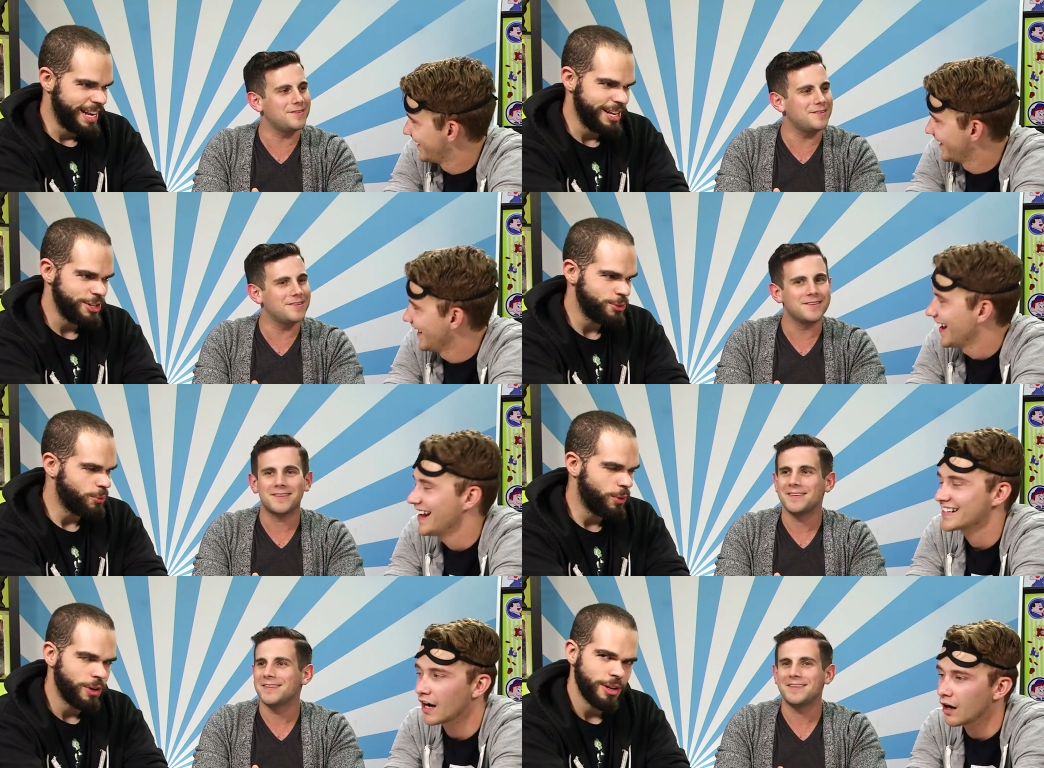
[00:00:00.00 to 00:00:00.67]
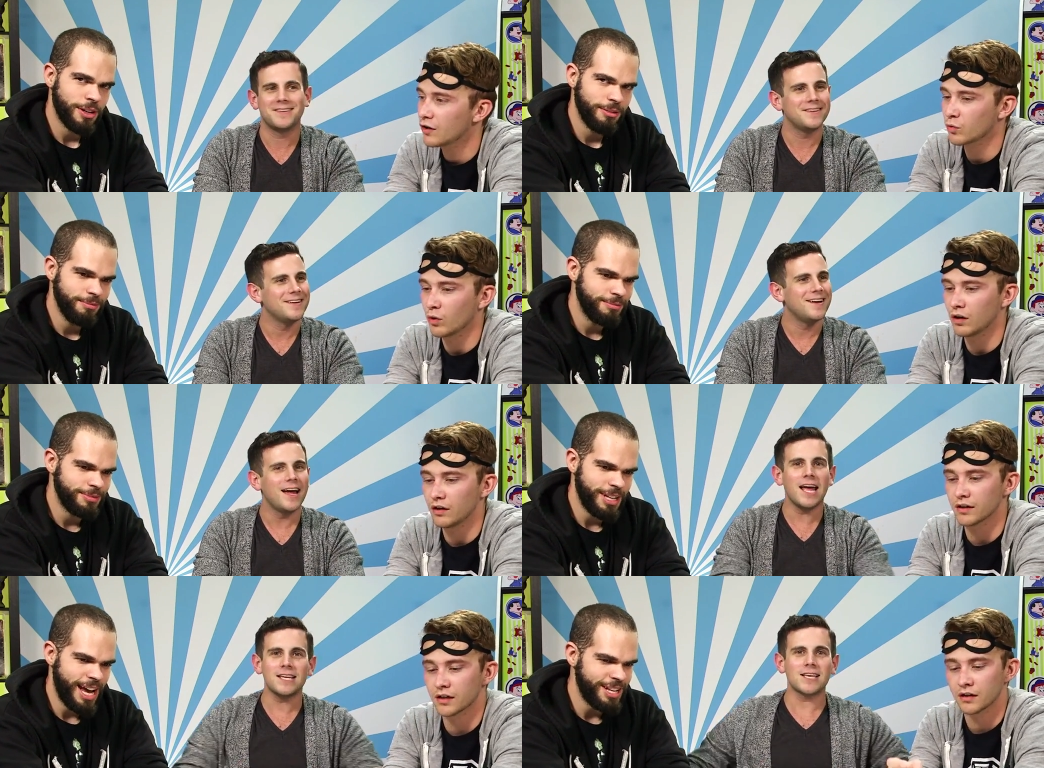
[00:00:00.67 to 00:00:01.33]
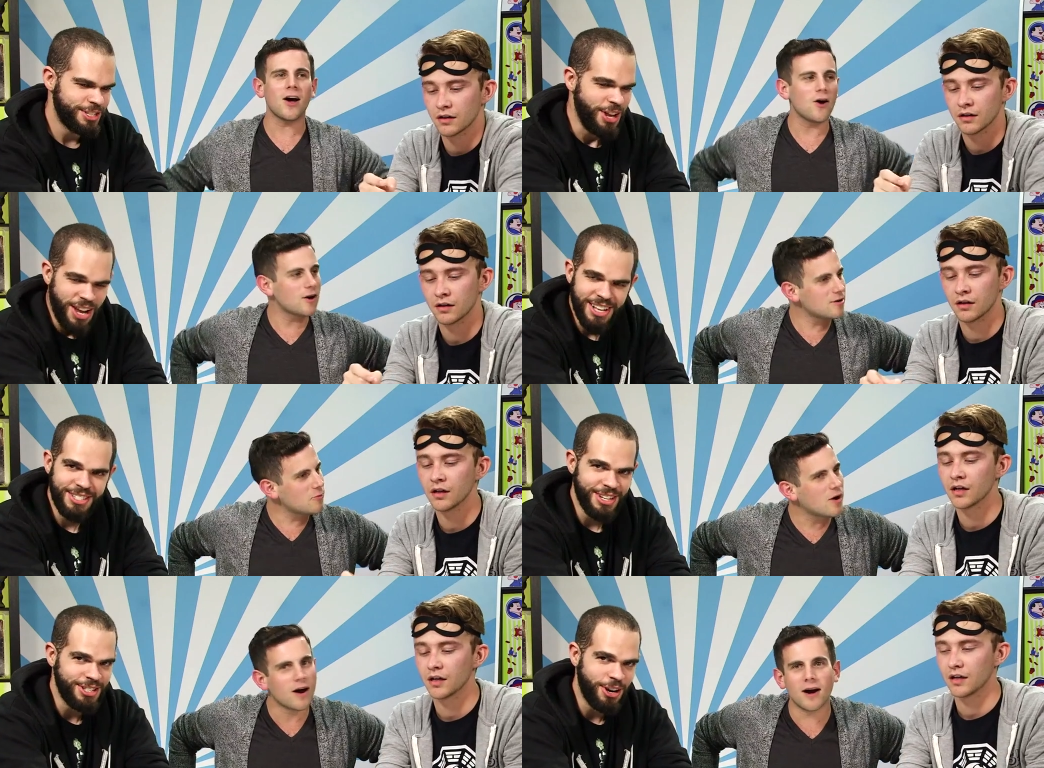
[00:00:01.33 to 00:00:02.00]
Speaker 1: and it's, it's hard work. Yeah, it's, hard
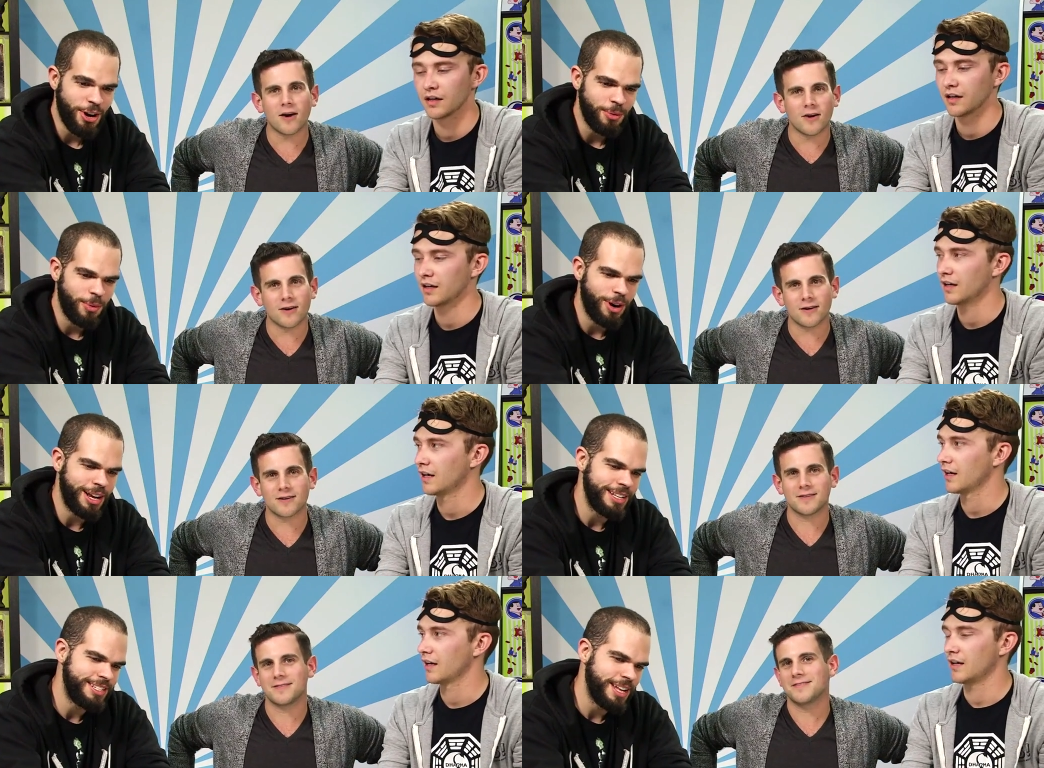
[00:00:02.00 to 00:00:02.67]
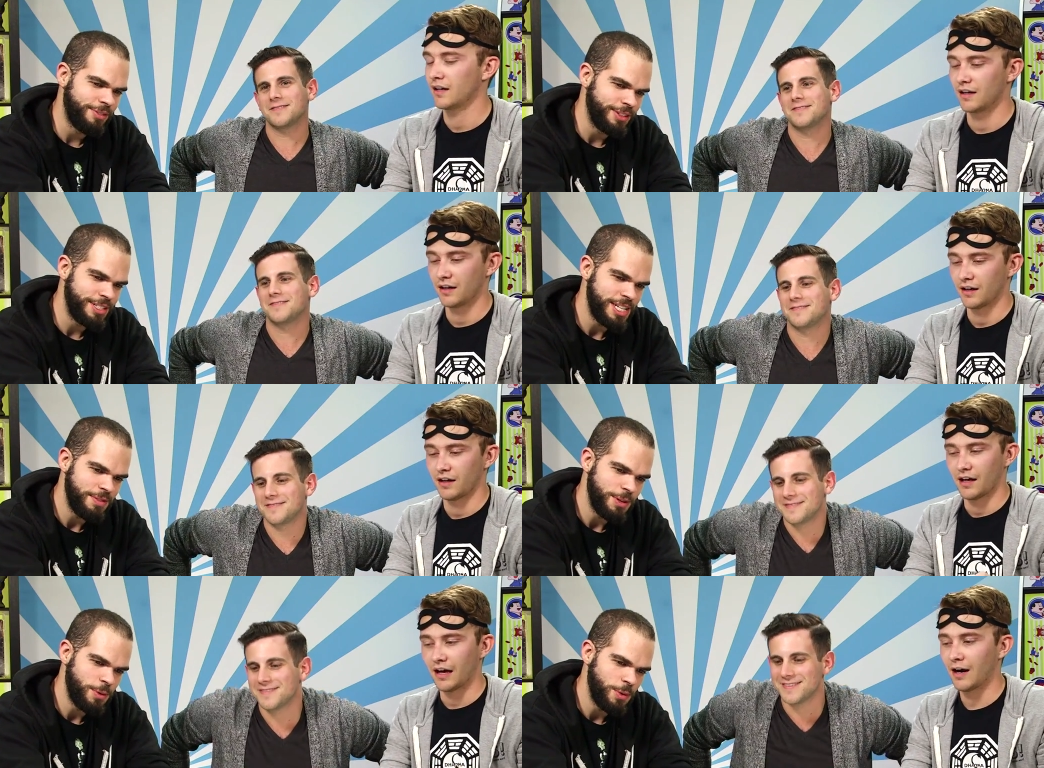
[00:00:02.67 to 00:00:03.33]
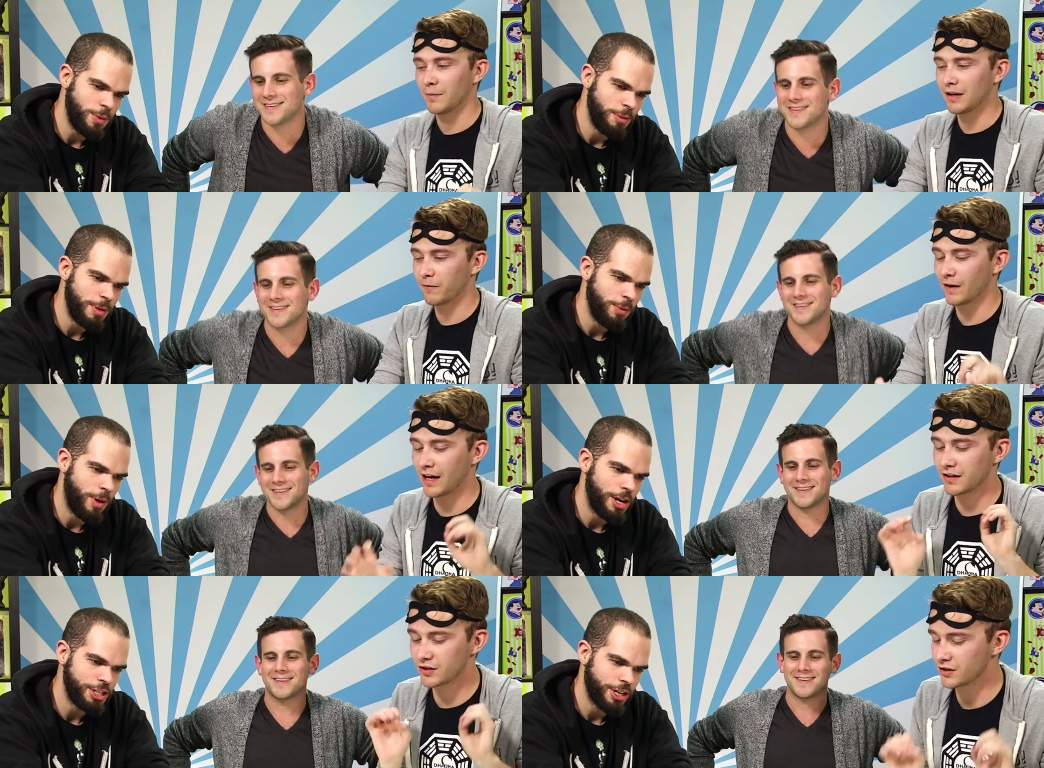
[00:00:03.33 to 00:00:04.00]
it's work. such hard work, and it's definitely TV we How many be
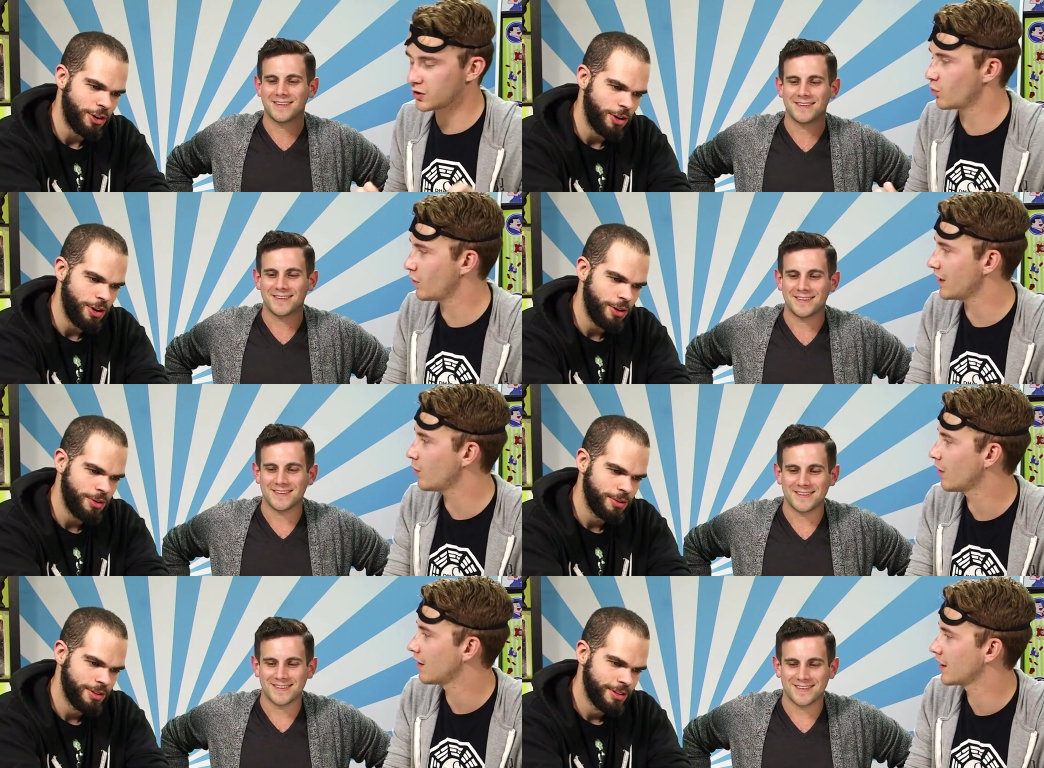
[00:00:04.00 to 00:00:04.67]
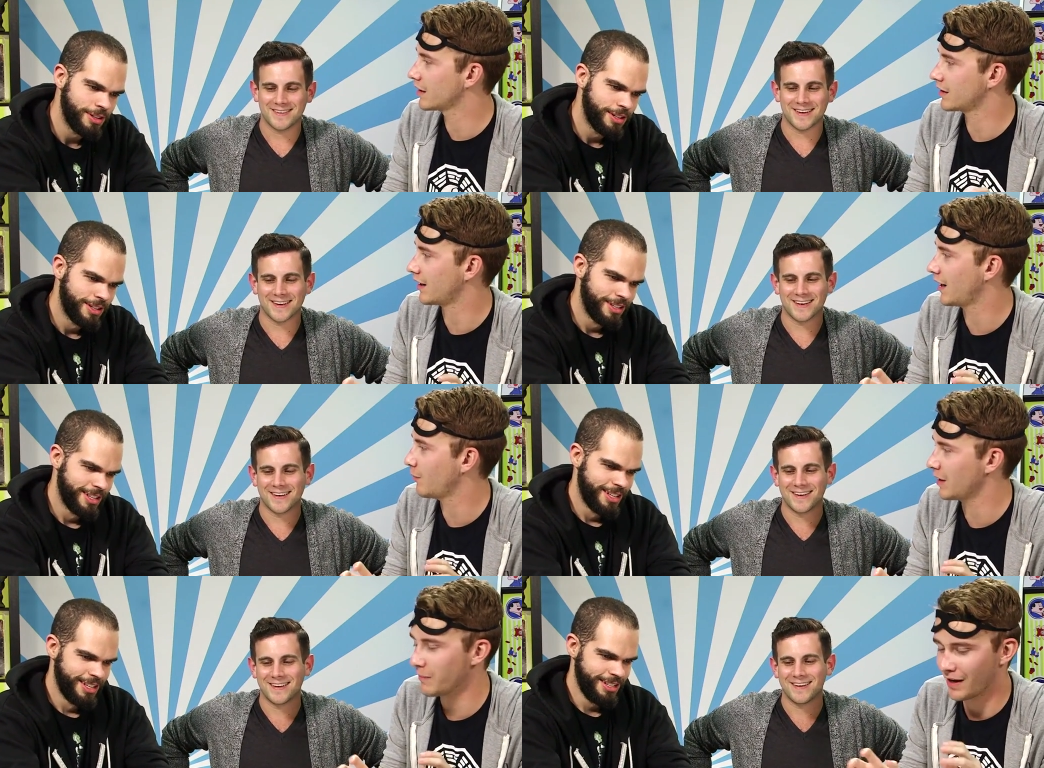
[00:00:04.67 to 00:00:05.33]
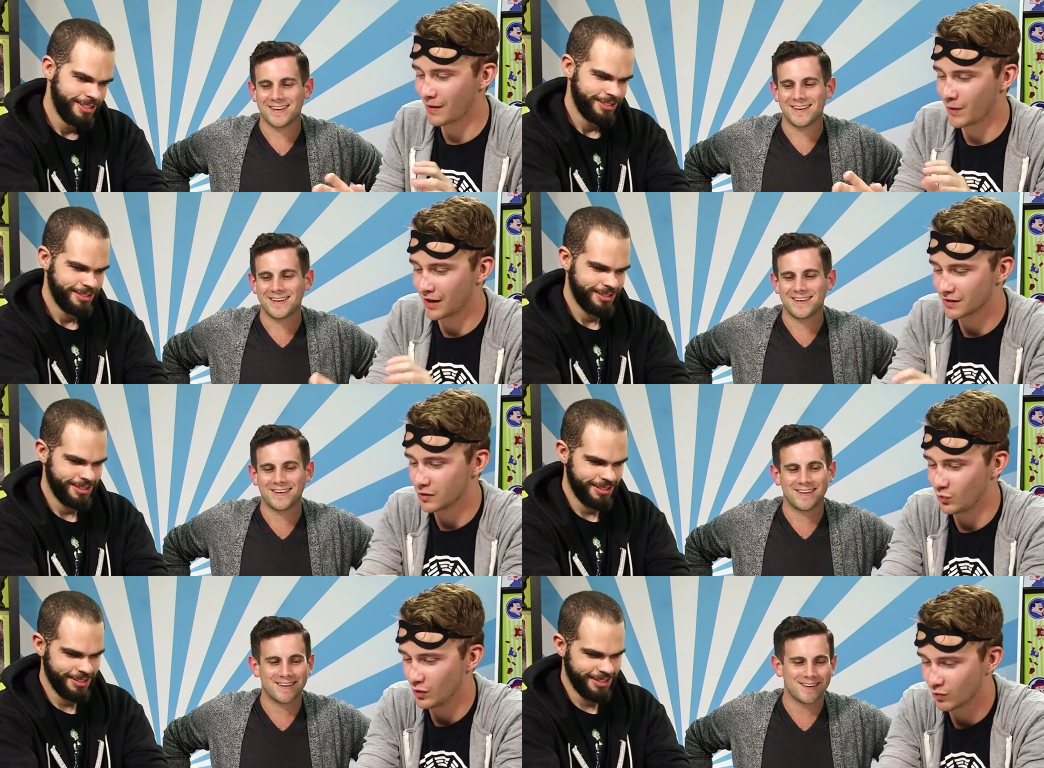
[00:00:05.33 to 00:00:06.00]
flashes do we want?
Speaker 2: How many Batmans
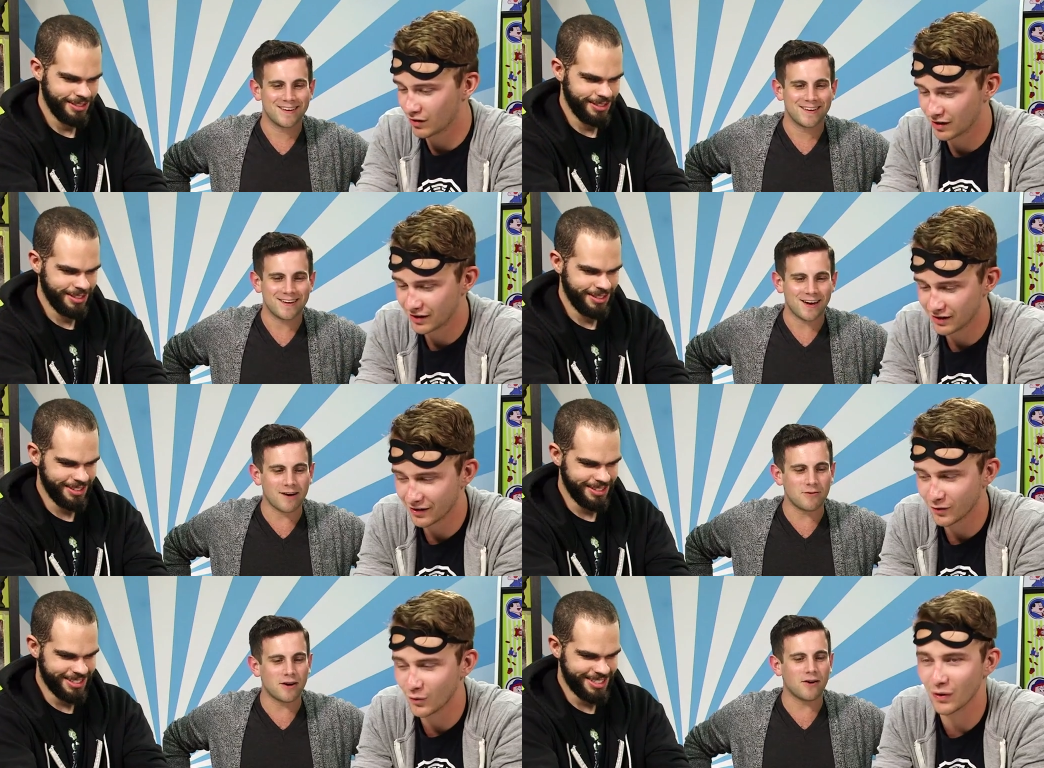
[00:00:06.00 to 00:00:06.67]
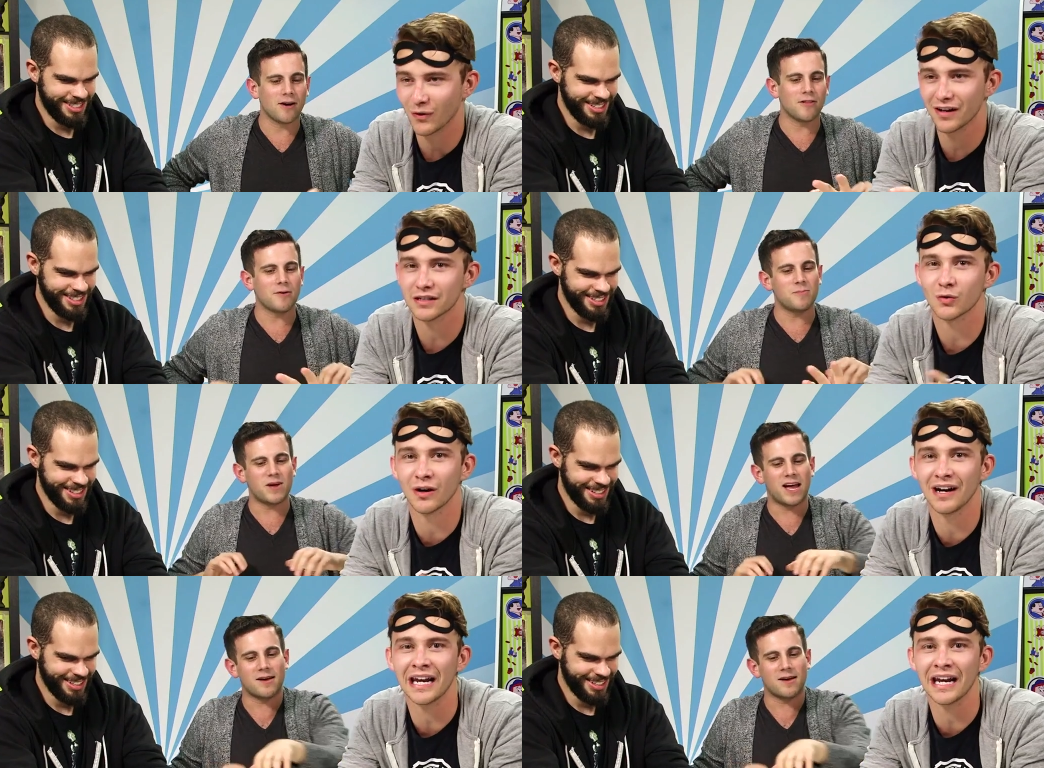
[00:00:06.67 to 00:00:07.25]
do we want? I, want all the 20.